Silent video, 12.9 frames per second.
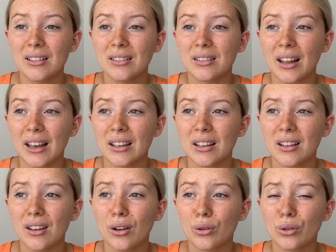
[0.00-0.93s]
like
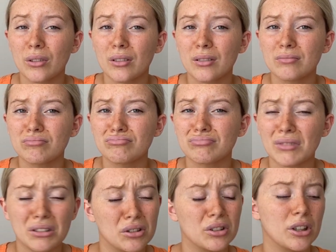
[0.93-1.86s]

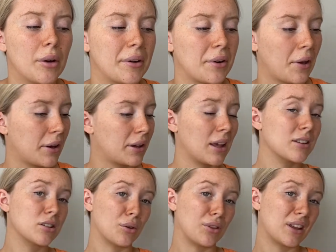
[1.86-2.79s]
oh no I don't like it
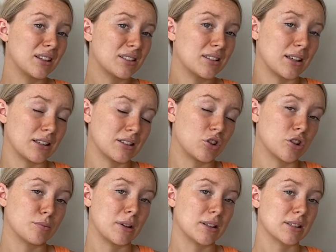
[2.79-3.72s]
so this it just
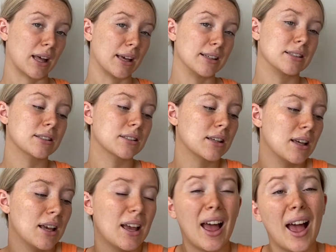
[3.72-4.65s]
smells nice
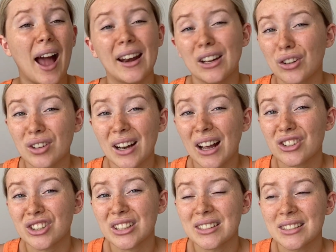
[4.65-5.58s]
and it doesn't
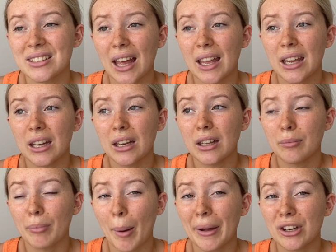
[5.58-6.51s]
actually stain
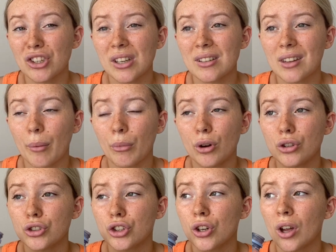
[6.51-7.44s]
my bed sheets that
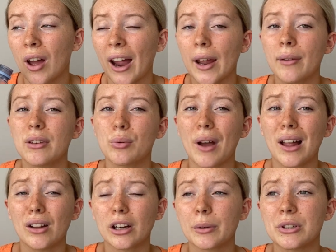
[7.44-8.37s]
much I always wear
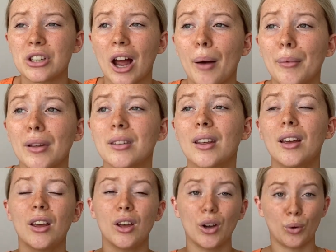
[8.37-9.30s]
long pyjamas
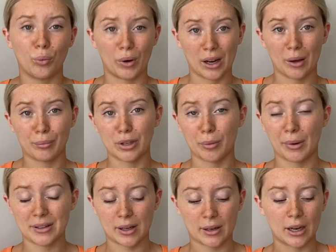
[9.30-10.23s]
when I do my
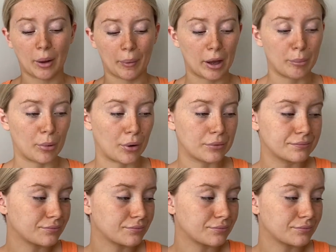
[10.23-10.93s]
tan anyway but